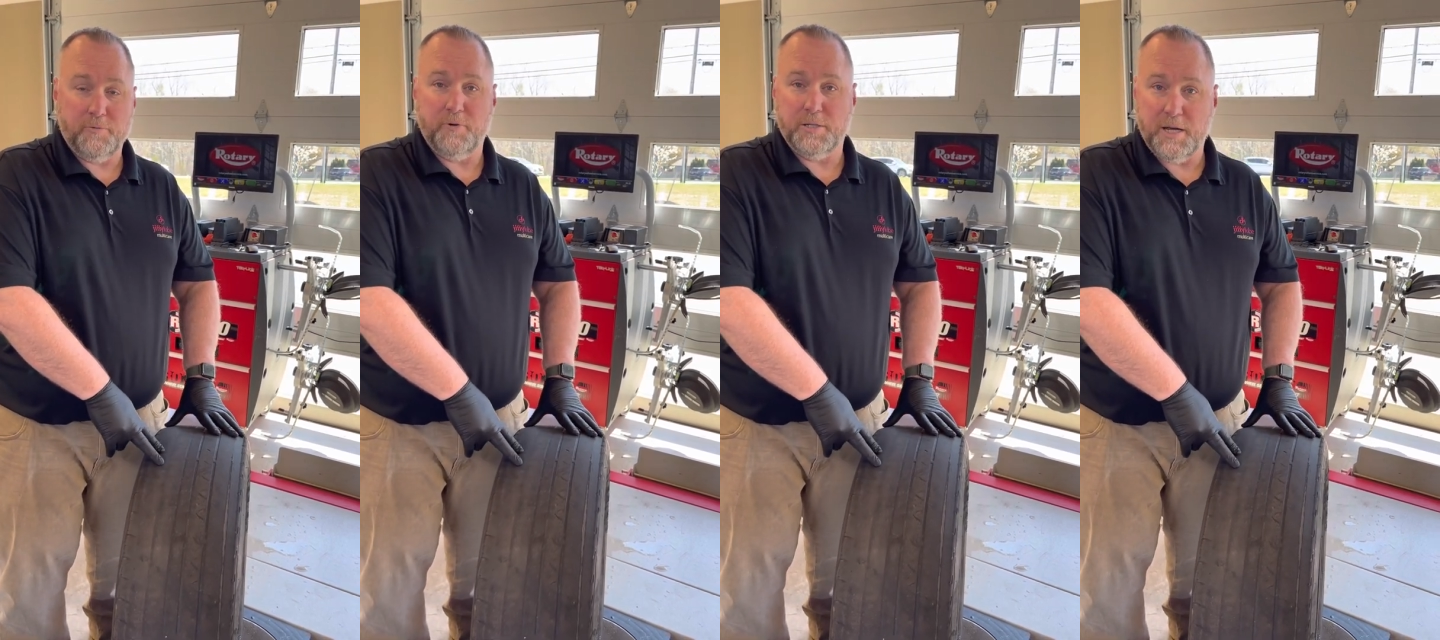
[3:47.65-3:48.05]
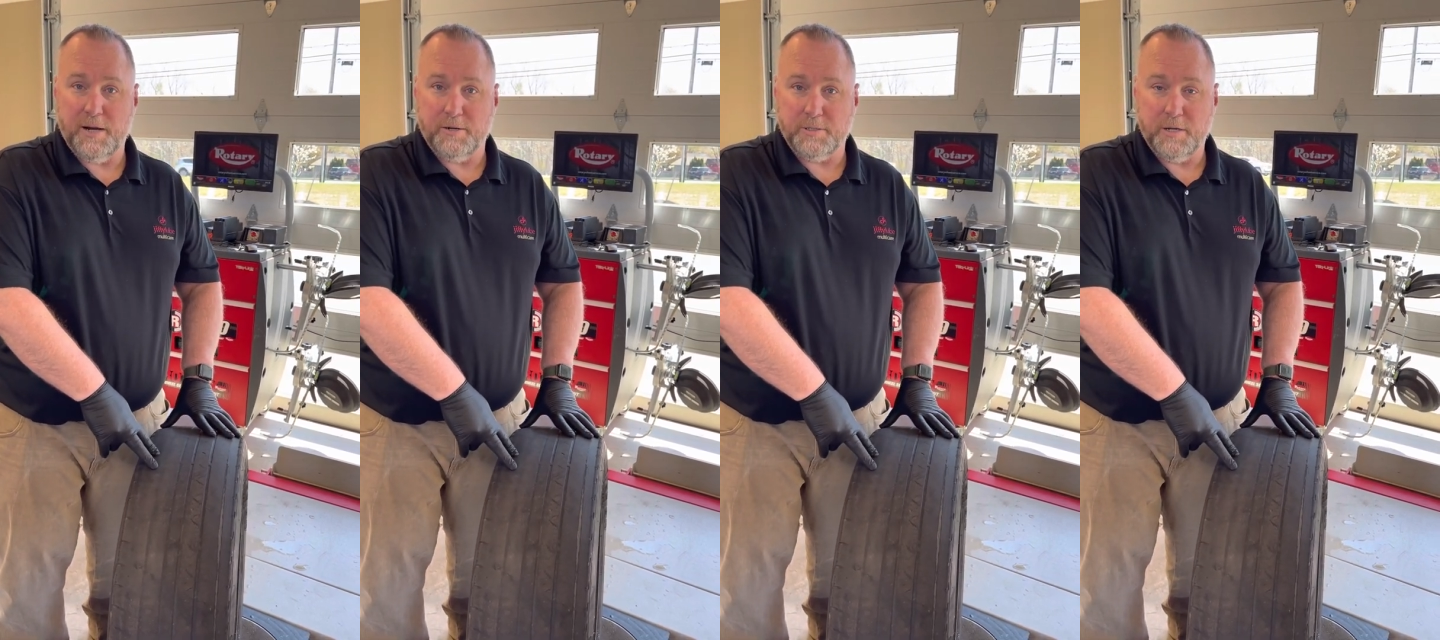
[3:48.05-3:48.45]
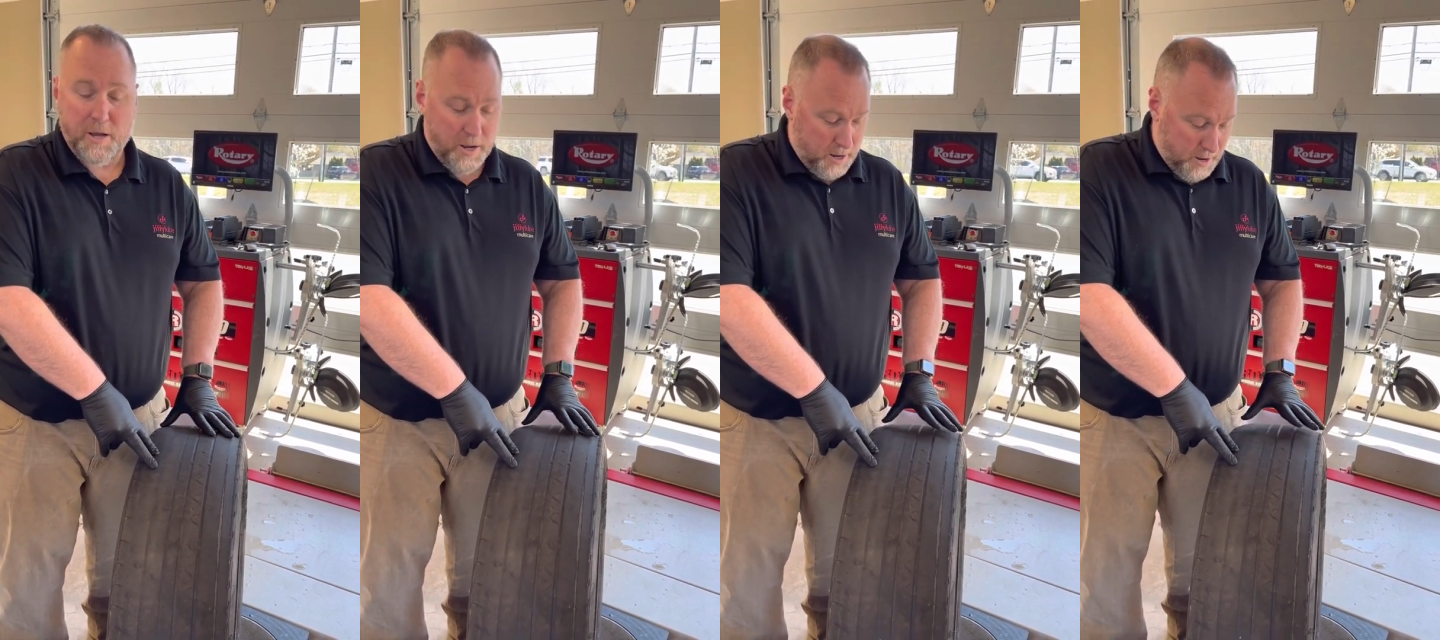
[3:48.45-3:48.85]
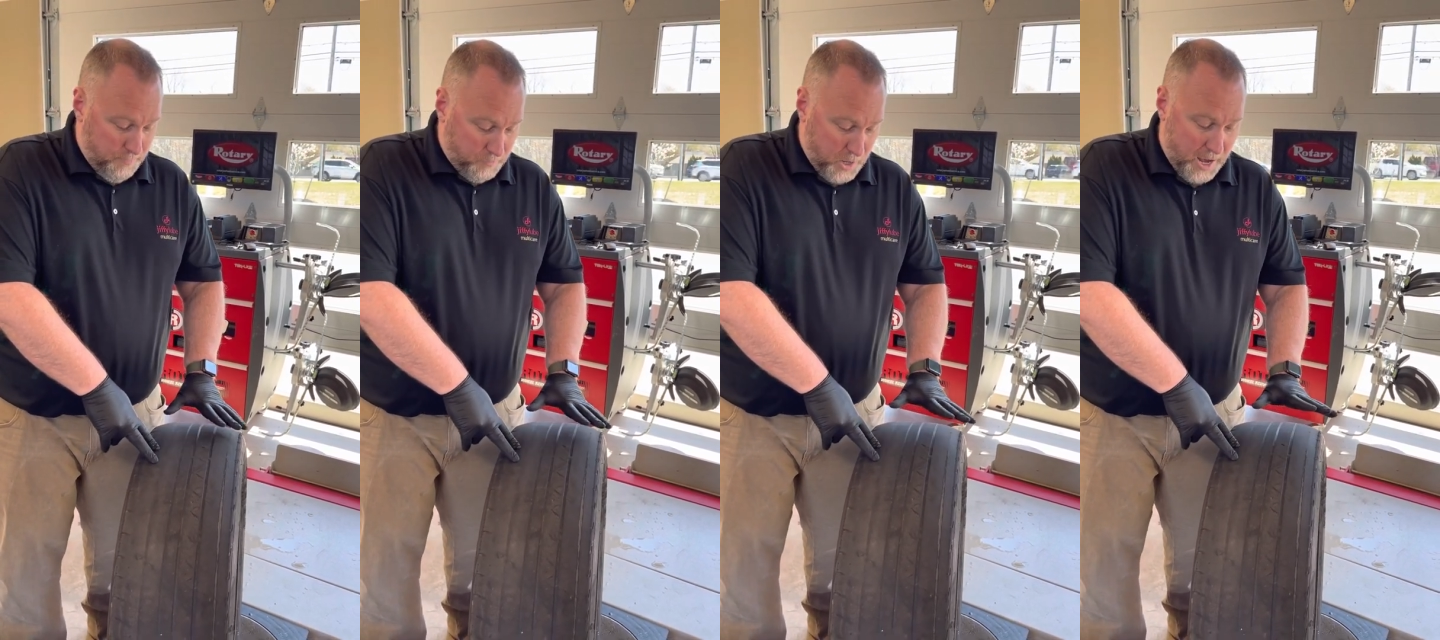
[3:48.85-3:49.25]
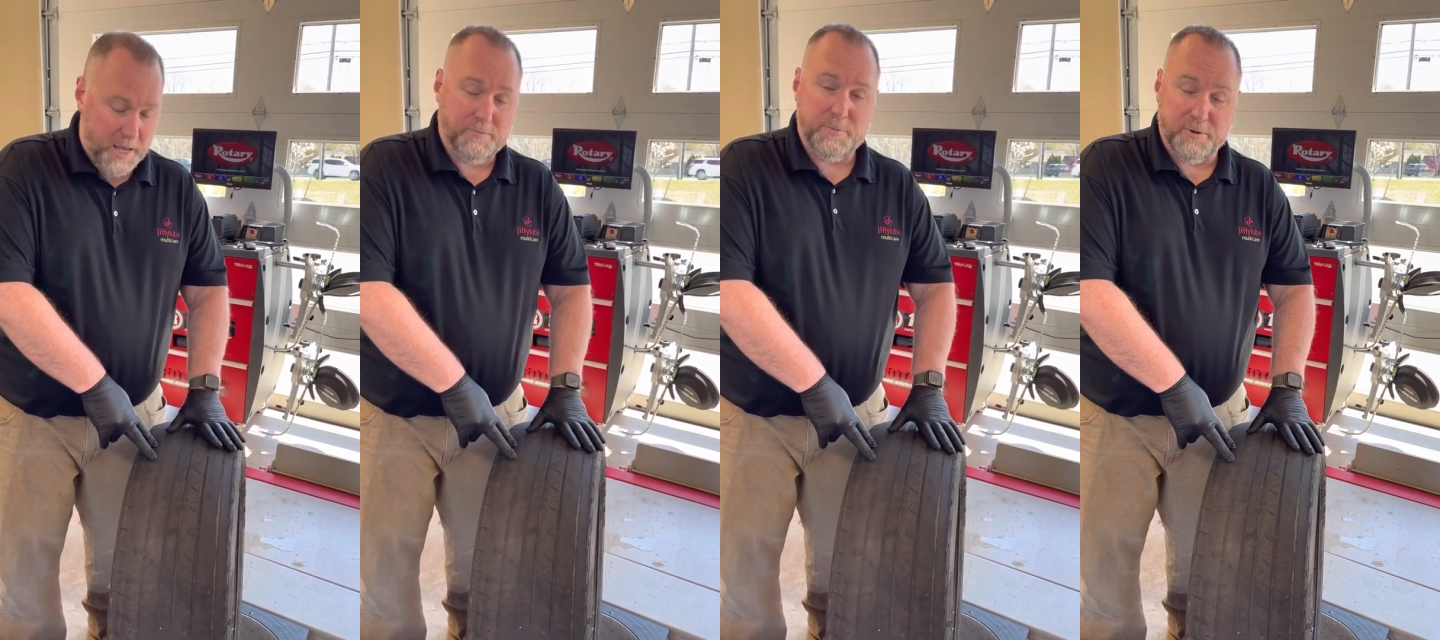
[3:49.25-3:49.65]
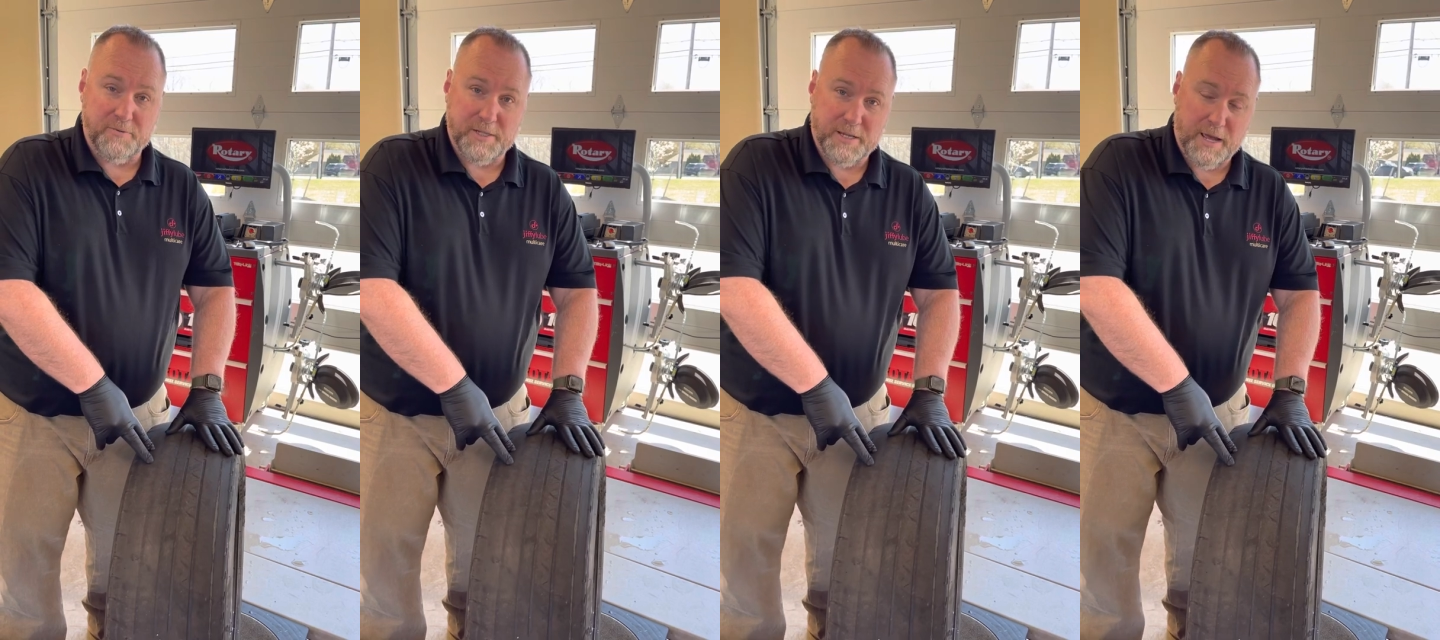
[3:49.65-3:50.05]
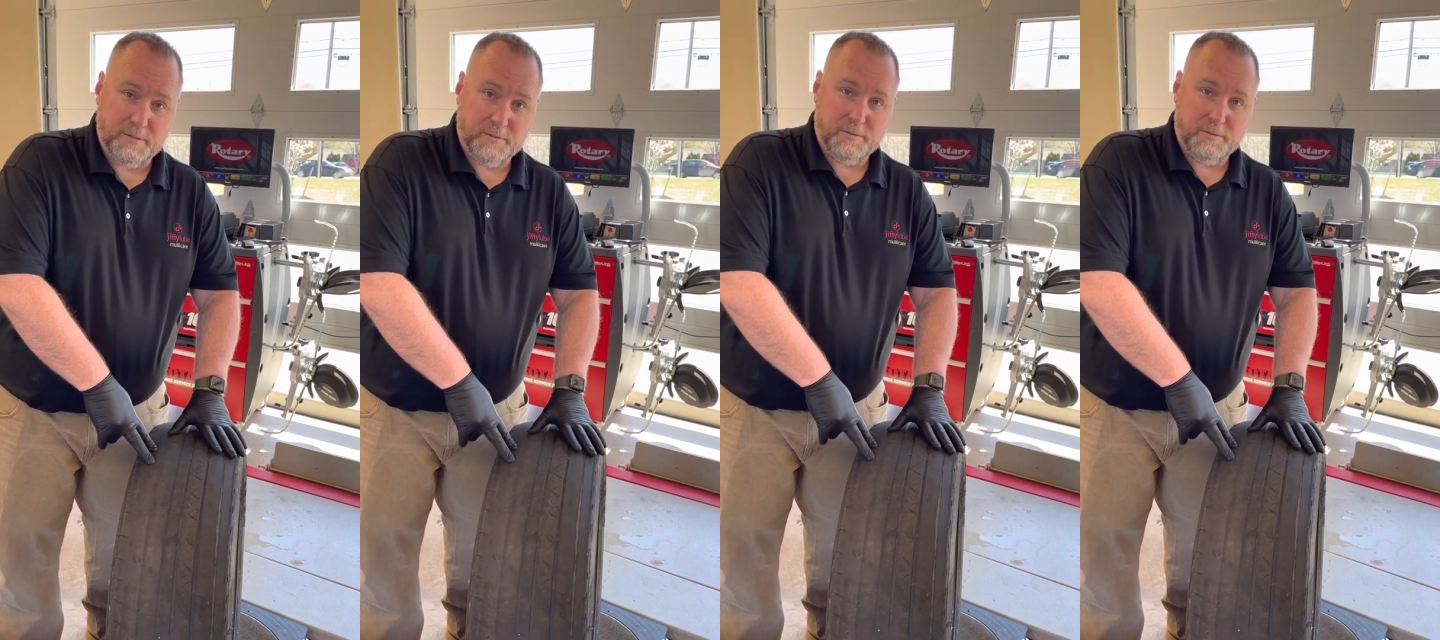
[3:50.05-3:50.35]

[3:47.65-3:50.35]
front tires. How do we prevent that?